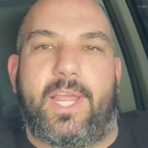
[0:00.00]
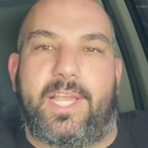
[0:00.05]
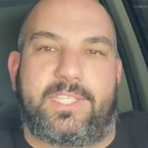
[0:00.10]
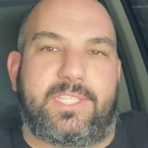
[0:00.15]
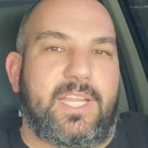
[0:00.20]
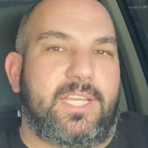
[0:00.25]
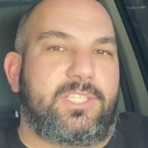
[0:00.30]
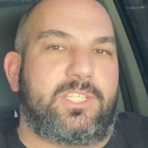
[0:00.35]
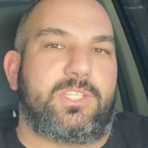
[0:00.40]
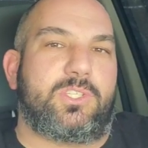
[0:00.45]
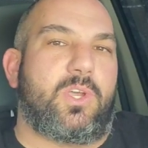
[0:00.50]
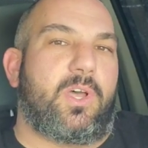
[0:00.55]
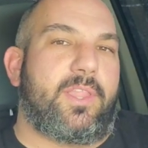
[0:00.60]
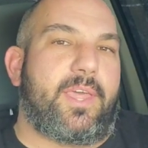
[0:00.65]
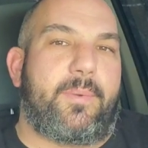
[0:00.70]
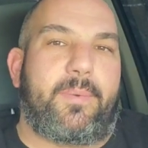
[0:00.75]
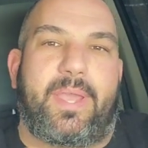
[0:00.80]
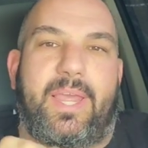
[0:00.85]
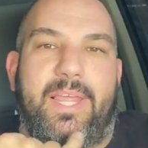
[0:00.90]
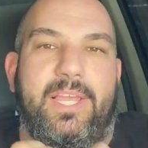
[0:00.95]
that. It's not just all
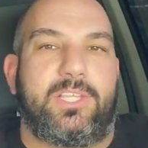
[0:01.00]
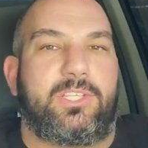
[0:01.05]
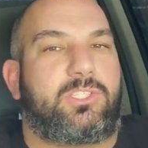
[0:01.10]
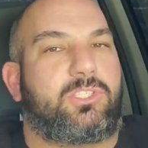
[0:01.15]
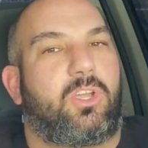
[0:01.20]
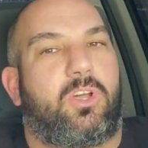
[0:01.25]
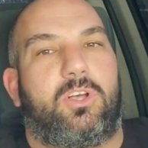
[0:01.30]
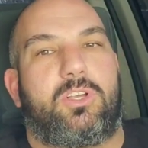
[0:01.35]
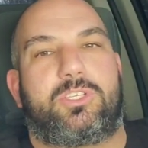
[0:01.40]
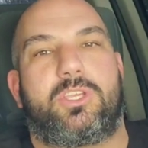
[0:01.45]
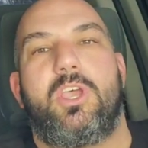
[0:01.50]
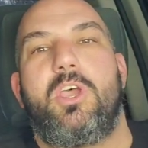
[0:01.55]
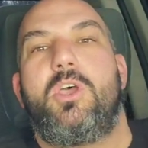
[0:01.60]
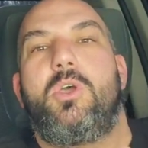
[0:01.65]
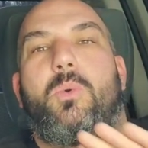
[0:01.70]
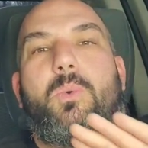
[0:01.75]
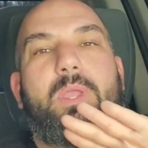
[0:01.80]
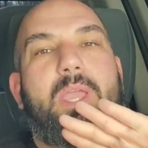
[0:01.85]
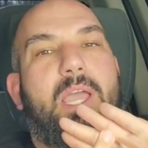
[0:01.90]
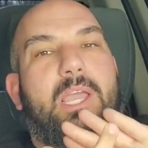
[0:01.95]
that. We got installs.
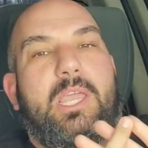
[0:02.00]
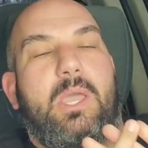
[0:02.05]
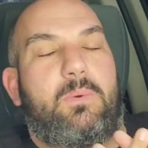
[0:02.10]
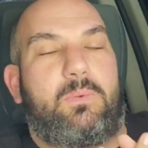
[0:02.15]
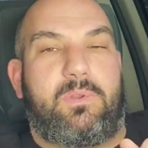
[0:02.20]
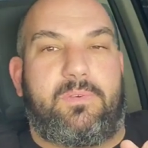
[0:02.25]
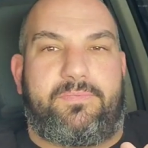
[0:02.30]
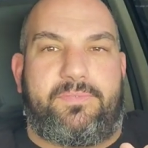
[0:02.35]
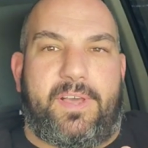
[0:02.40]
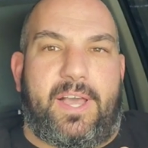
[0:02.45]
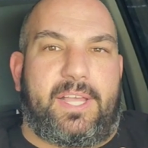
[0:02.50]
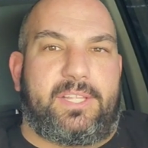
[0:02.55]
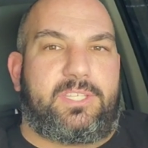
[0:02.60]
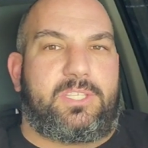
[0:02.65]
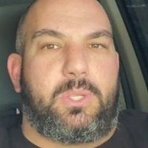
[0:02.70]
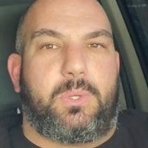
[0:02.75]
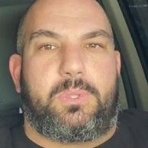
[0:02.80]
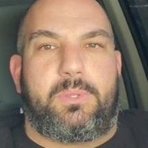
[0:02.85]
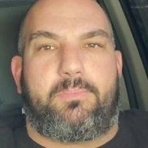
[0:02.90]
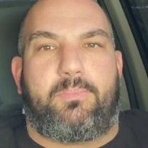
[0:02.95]
We got going to fonts,
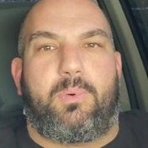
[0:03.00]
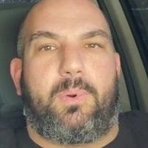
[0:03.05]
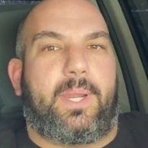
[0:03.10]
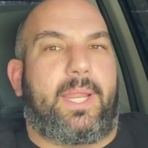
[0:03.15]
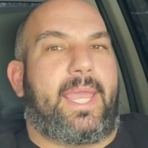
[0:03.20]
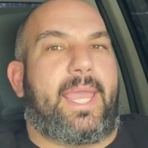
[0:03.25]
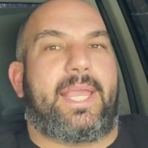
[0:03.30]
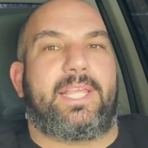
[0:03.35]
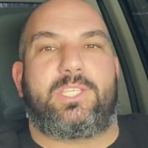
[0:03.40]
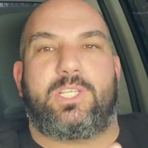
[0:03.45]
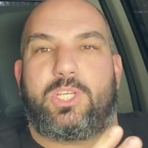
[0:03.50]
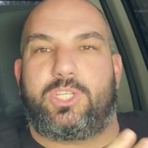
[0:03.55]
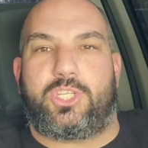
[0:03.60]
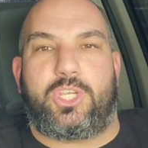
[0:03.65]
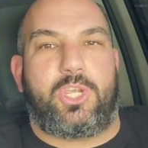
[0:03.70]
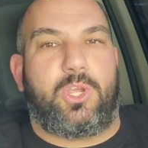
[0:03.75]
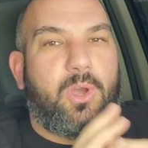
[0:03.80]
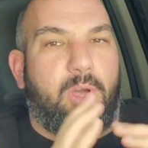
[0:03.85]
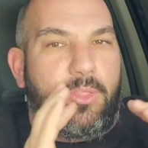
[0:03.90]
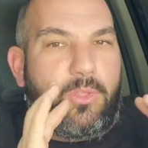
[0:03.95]
doing the port of heads. I'll
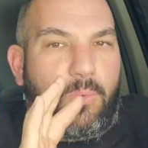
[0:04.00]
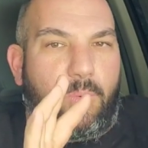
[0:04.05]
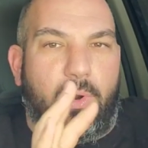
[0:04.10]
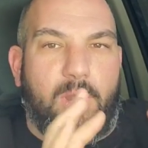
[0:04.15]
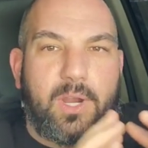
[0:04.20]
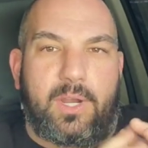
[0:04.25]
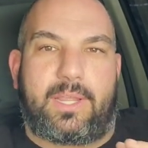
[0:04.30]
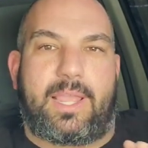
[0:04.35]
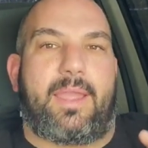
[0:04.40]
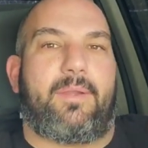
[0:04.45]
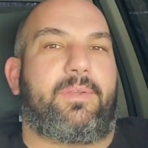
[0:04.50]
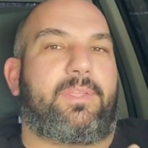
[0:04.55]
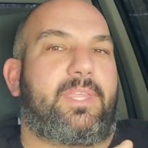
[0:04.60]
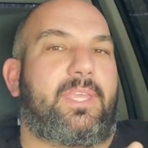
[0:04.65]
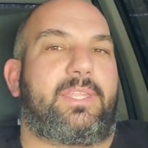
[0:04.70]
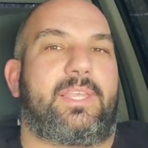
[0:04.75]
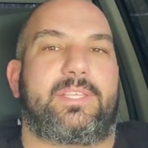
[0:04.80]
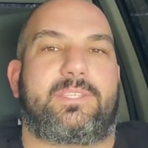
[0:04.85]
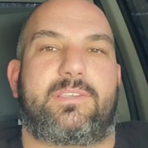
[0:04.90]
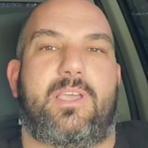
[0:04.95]
show you all the work,
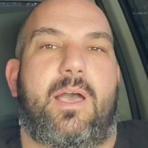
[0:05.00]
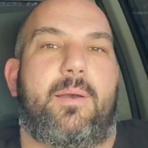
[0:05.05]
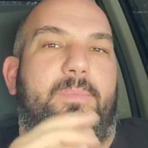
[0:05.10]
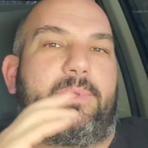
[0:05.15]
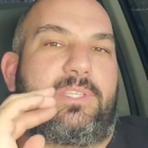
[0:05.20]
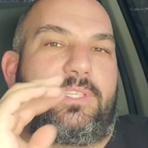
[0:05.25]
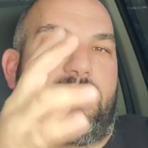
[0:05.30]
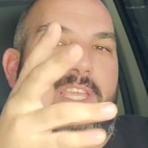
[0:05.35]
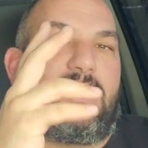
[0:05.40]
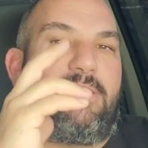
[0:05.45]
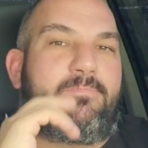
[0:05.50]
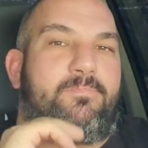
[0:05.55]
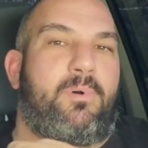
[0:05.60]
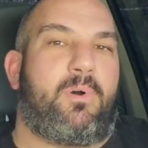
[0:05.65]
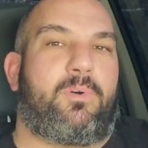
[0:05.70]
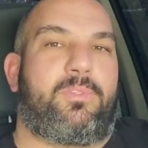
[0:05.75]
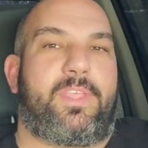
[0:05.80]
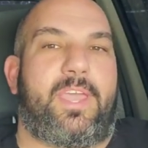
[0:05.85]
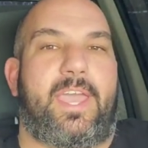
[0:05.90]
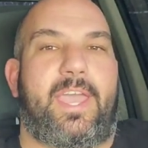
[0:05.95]
everything that's coming. Steve
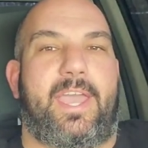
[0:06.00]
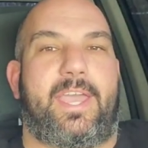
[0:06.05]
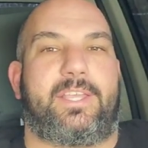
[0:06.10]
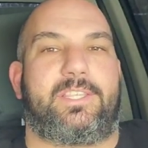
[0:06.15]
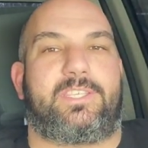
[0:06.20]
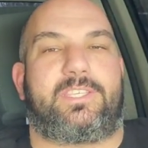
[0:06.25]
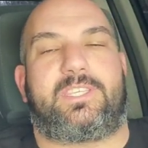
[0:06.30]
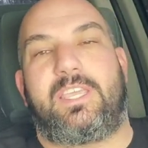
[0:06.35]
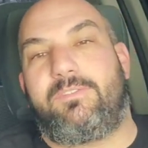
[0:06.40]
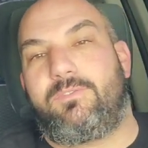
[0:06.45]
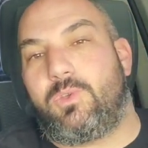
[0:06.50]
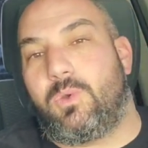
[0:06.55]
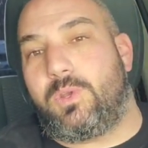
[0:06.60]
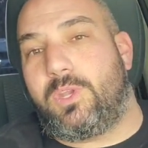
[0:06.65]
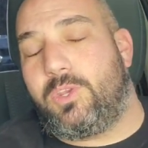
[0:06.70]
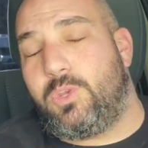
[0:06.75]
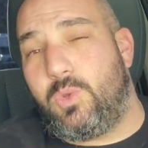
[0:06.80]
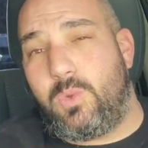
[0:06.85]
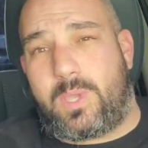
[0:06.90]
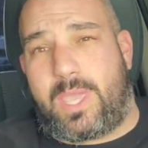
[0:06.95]
pulling the heads. Steve doing
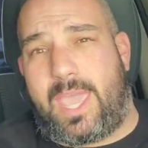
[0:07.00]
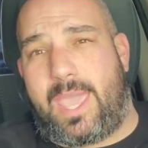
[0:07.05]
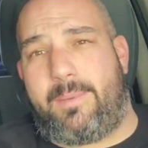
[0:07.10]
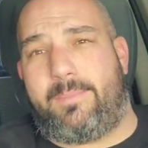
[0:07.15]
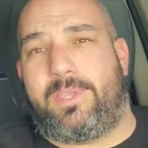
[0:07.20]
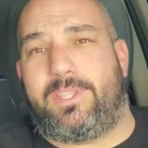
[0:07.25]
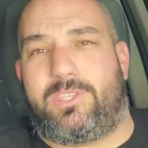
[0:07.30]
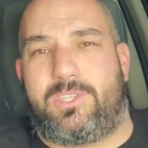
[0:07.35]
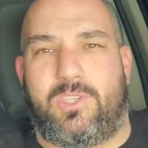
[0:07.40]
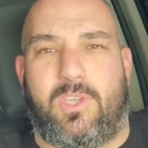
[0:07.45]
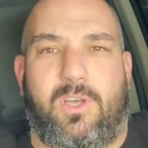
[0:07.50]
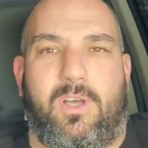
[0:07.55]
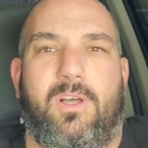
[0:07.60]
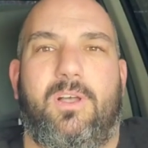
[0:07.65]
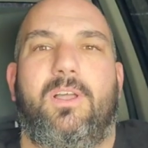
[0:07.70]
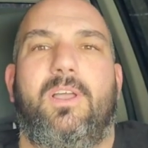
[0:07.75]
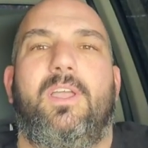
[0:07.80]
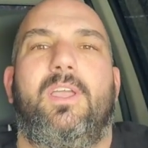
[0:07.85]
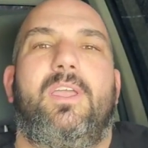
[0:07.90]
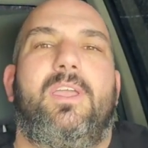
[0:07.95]
a new cam
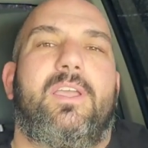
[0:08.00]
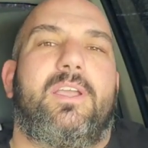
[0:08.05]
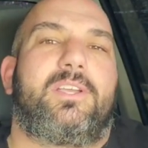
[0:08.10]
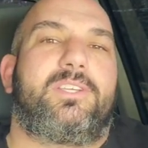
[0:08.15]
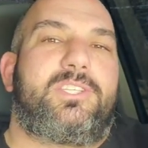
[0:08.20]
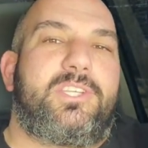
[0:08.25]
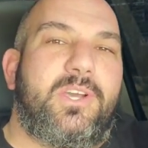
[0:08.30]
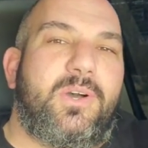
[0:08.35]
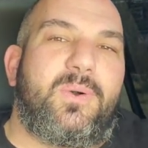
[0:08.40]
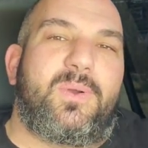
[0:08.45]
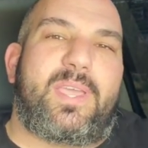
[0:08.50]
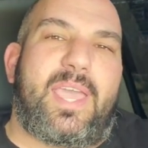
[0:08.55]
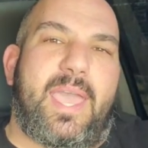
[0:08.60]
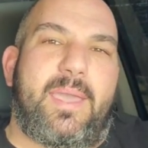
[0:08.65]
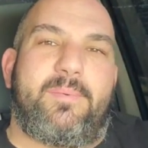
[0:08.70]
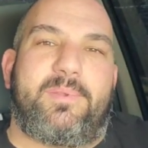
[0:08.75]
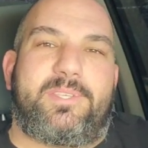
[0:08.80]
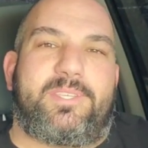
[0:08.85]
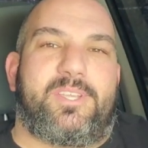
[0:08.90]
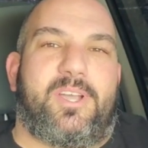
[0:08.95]
install because the old
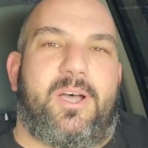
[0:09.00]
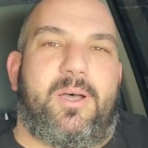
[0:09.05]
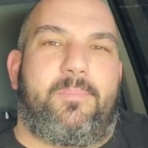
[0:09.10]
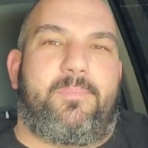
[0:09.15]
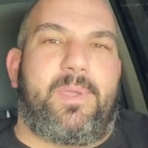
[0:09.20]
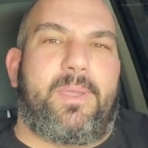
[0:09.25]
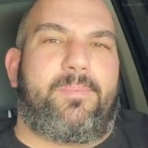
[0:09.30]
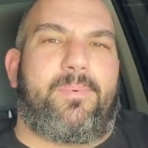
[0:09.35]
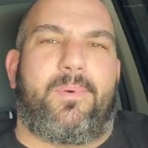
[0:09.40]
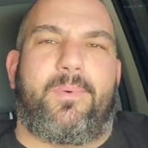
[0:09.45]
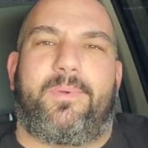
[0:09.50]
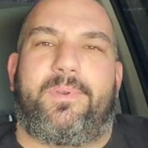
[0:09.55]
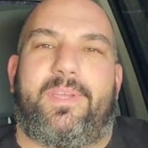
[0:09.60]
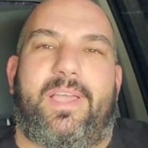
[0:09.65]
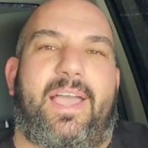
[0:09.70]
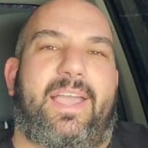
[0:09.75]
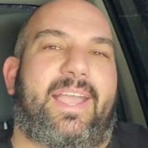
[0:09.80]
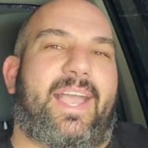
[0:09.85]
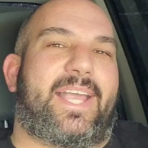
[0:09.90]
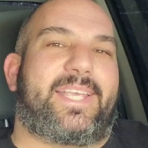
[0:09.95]
cam install people were.
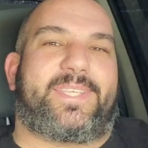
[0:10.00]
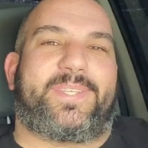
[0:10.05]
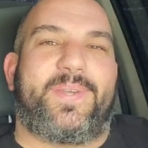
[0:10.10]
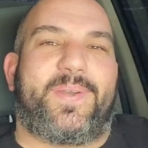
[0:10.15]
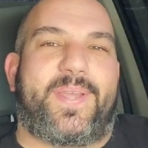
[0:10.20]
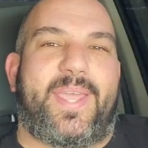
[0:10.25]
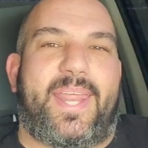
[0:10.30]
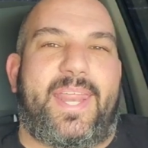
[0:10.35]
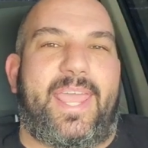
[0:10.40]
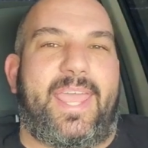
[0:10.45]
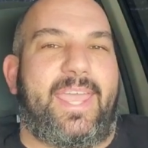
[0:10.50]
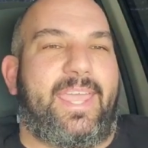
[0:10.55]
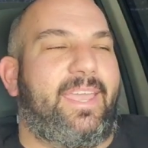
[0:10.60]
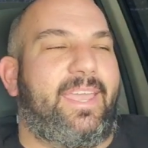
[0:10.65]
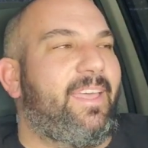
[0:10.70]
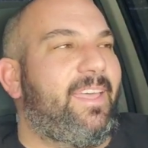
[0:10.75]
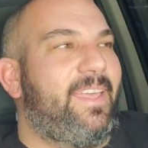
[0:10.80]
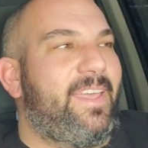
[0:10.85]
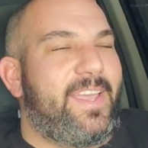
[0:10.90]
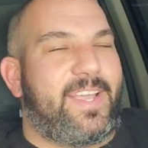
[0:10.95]
I still get hate
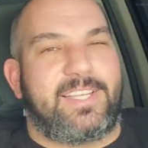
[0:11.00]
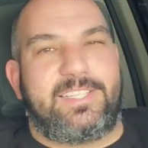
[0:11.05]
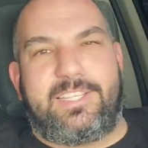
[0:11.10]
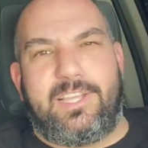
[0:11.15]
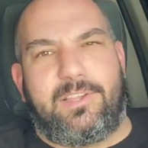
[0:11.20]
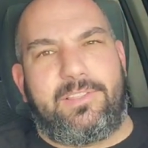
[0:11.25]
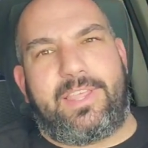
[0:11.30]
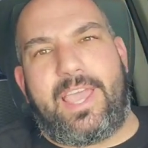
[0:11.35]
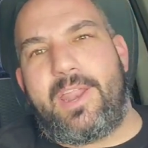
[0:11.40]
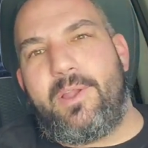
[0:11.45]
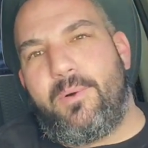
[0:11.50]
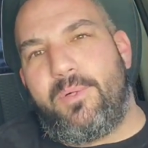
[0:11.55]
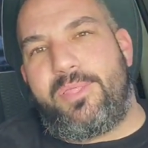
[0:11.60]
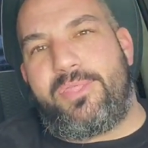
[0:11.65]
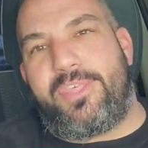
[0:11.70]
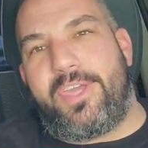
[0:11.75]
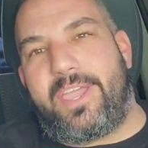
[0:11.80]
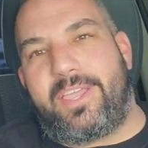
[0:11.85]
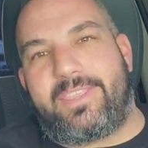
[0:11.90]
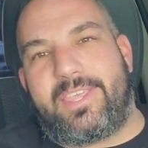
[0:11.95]
because they don't
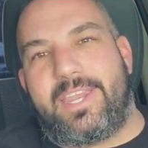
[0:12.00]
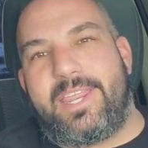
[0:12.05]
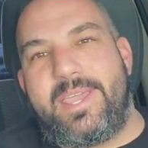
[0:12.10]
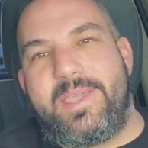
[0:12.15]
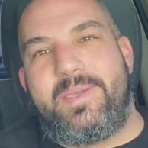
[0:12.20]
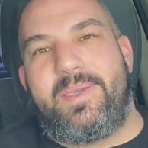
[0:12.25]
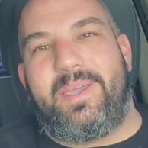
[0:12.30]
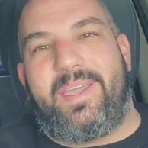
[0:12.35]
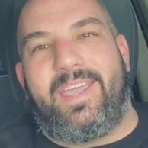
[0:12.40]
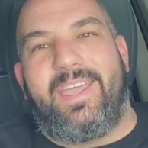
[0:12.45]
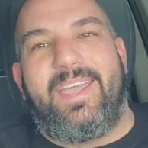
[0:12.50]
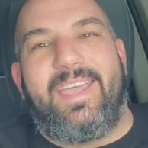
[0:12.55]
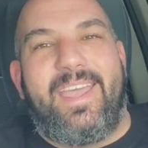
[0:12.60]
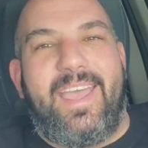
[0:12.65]
think that he.